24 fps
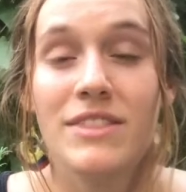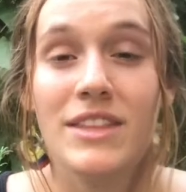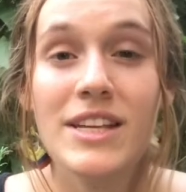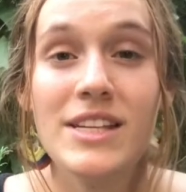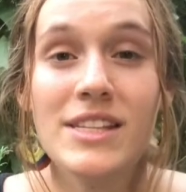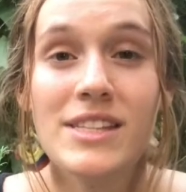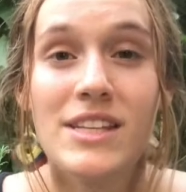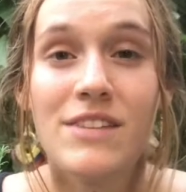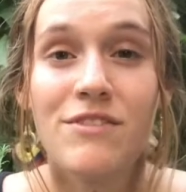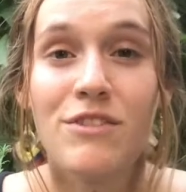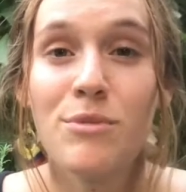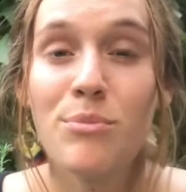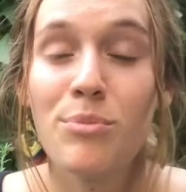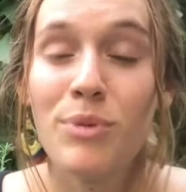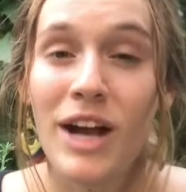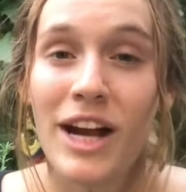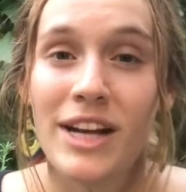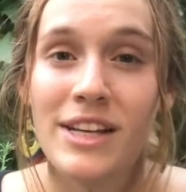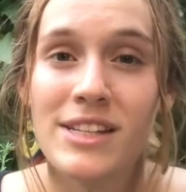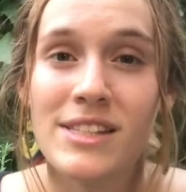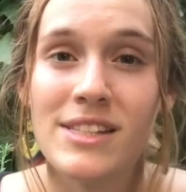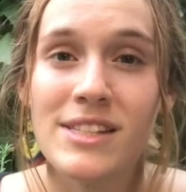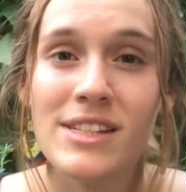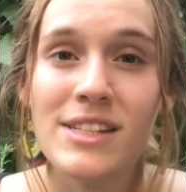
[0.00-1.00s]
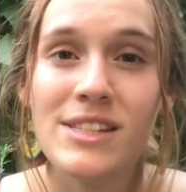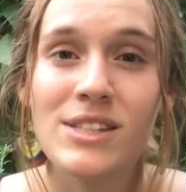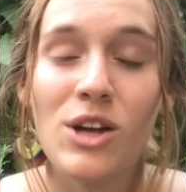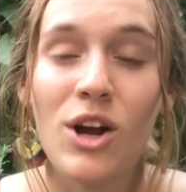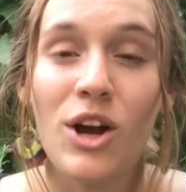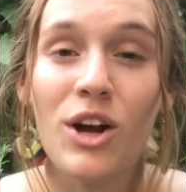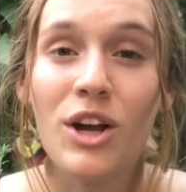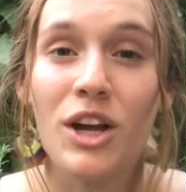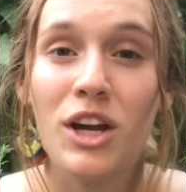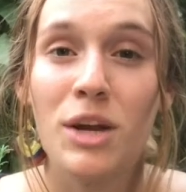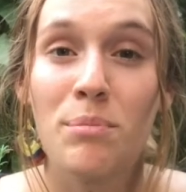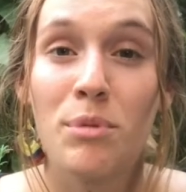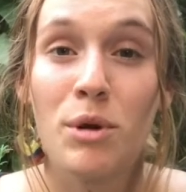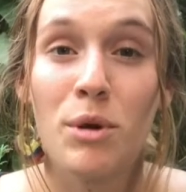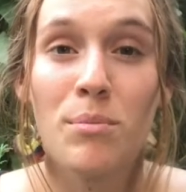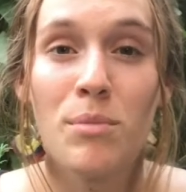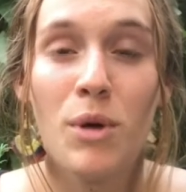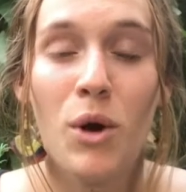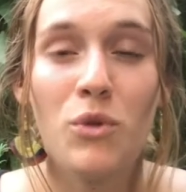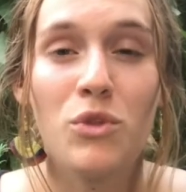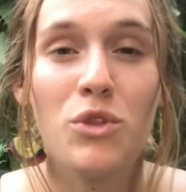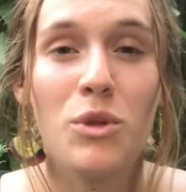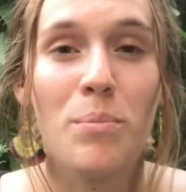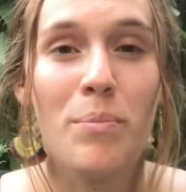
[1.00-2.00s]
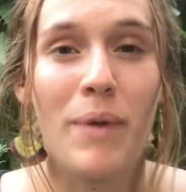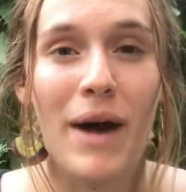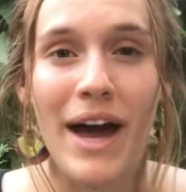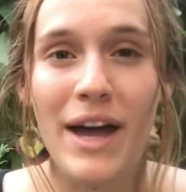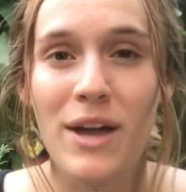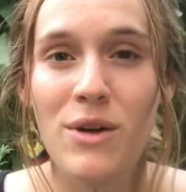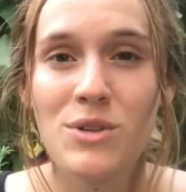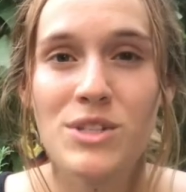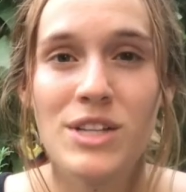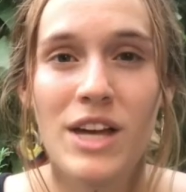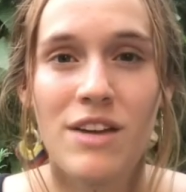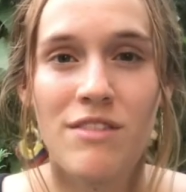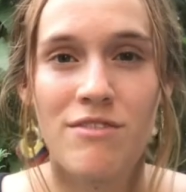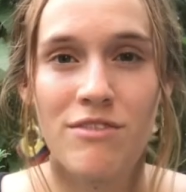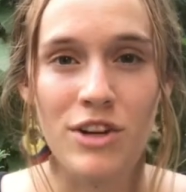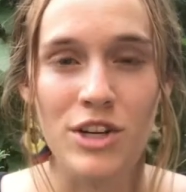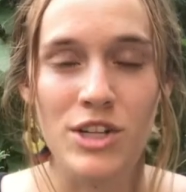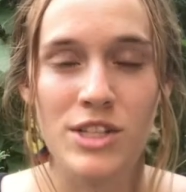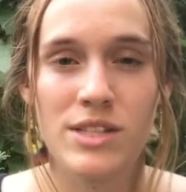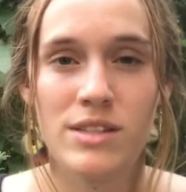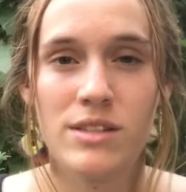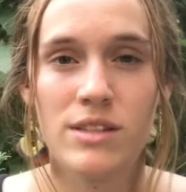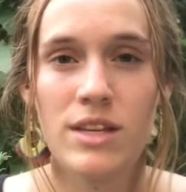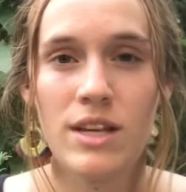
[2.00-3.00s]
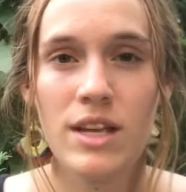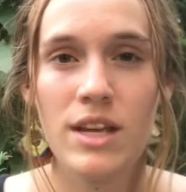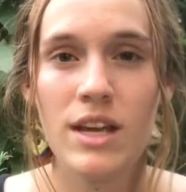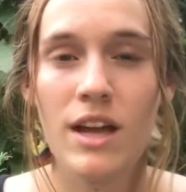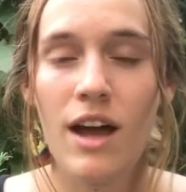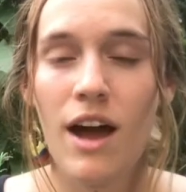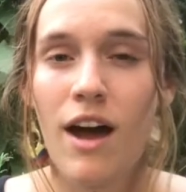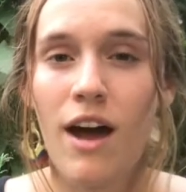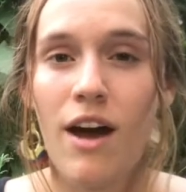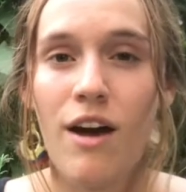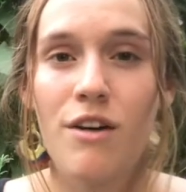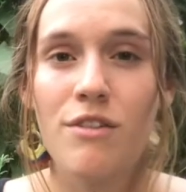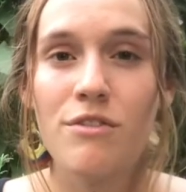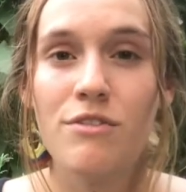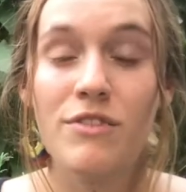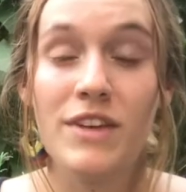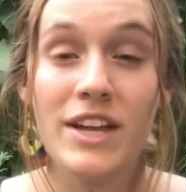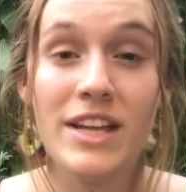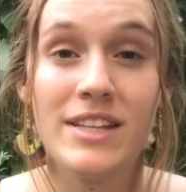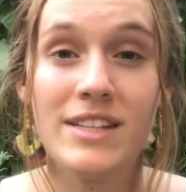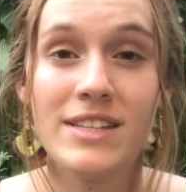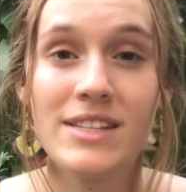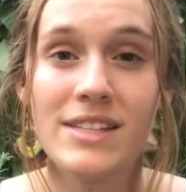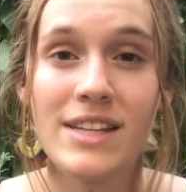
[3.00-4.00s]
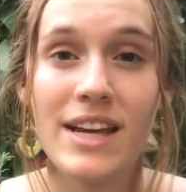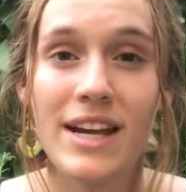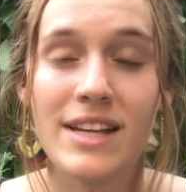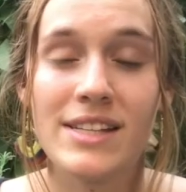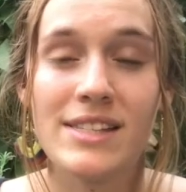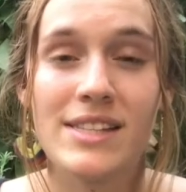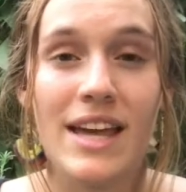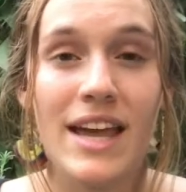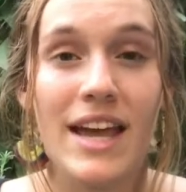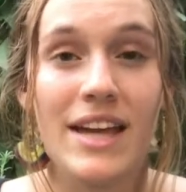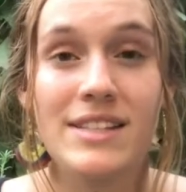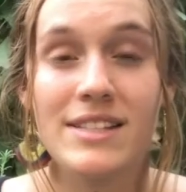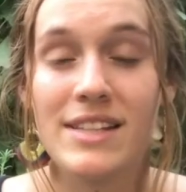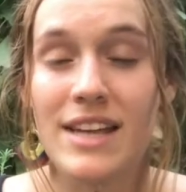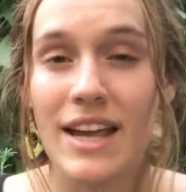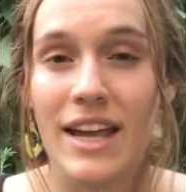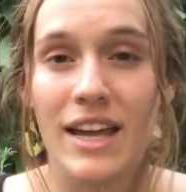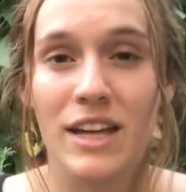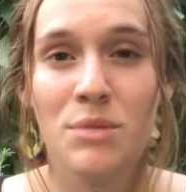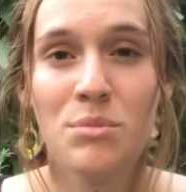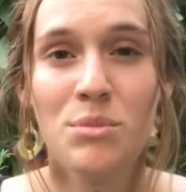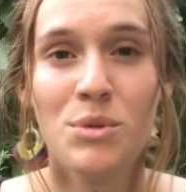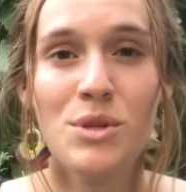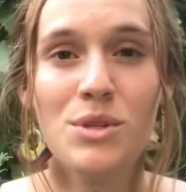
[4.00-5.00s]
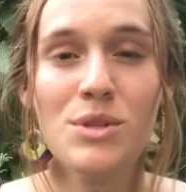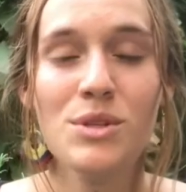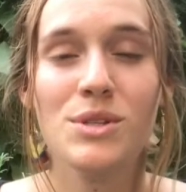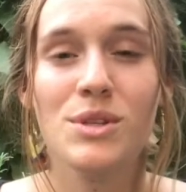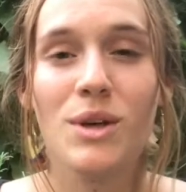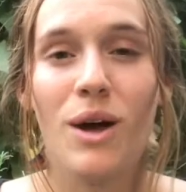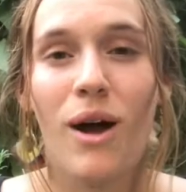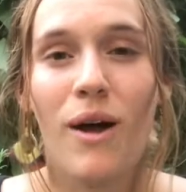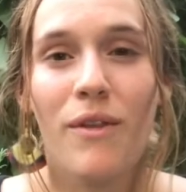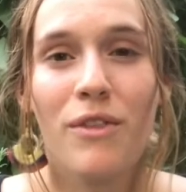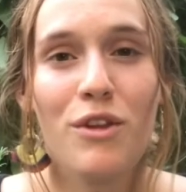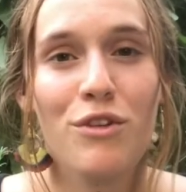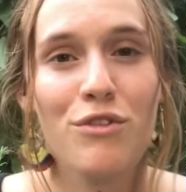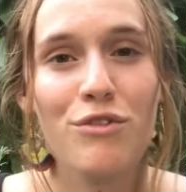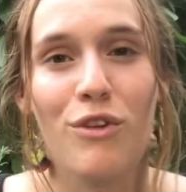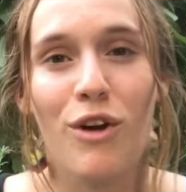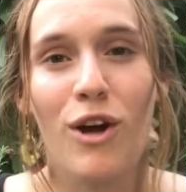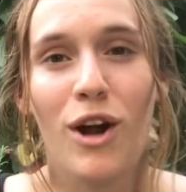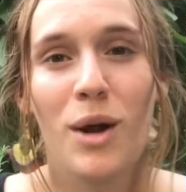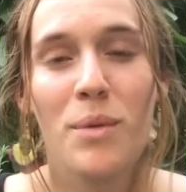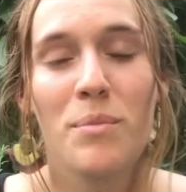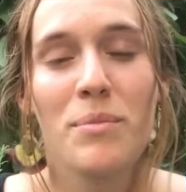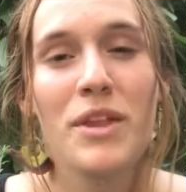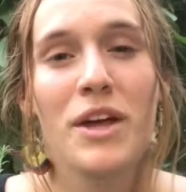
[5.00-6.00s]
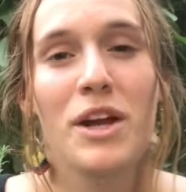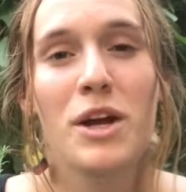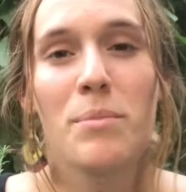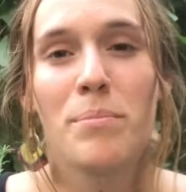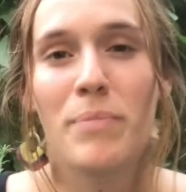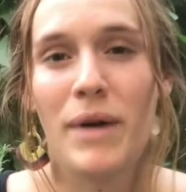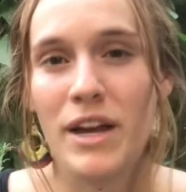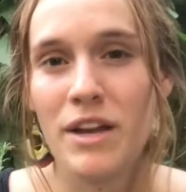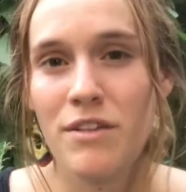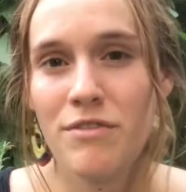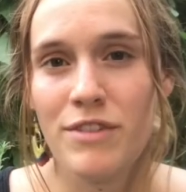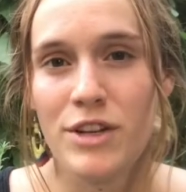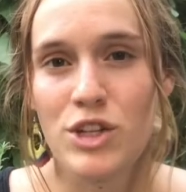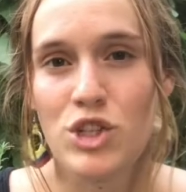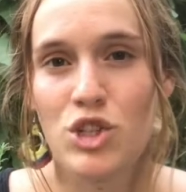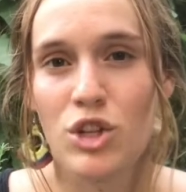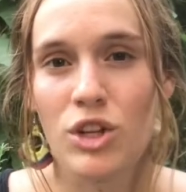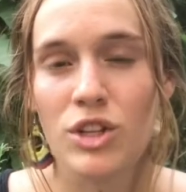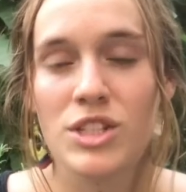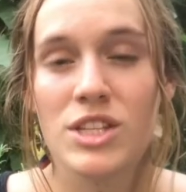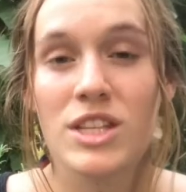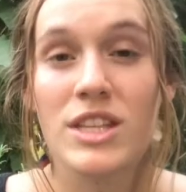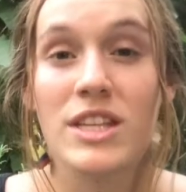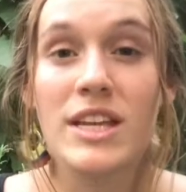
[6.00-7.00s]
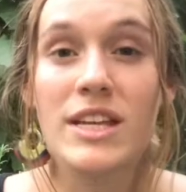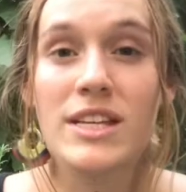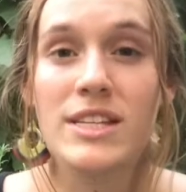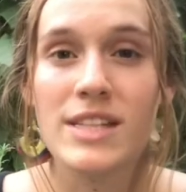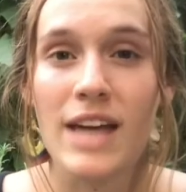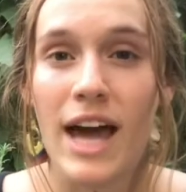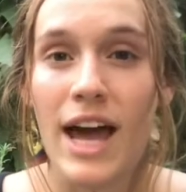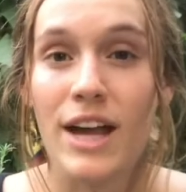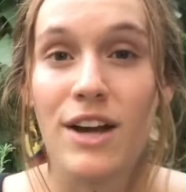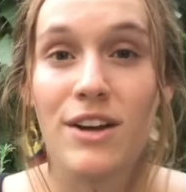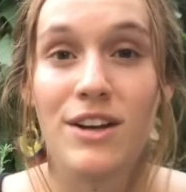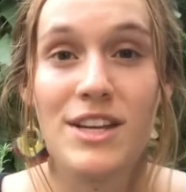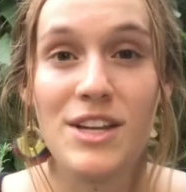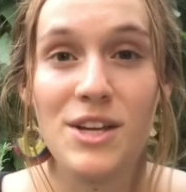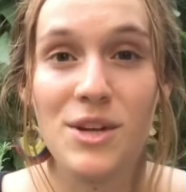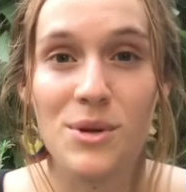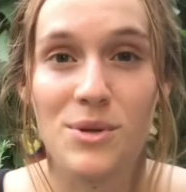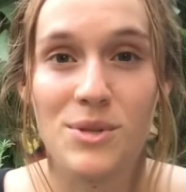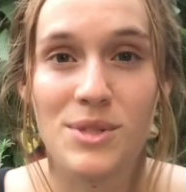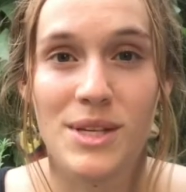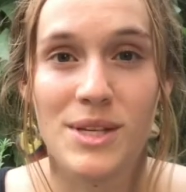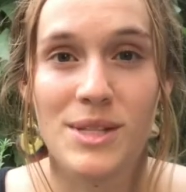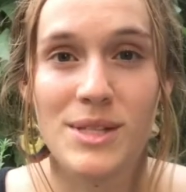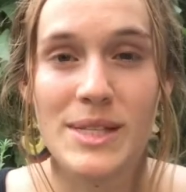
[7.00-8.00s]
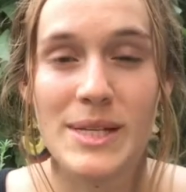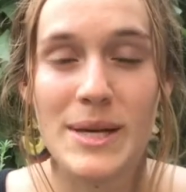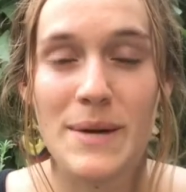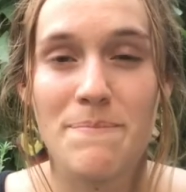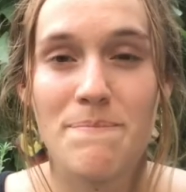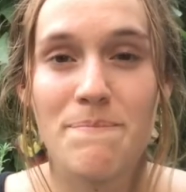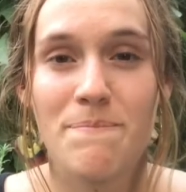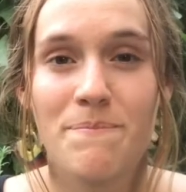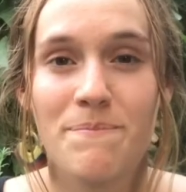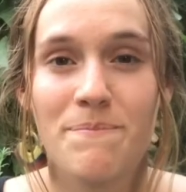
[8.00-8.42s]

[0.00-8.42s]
These different practices are going to promote the biodiversity of insects and animals on the farm that are beneficial to the entire ecosystem.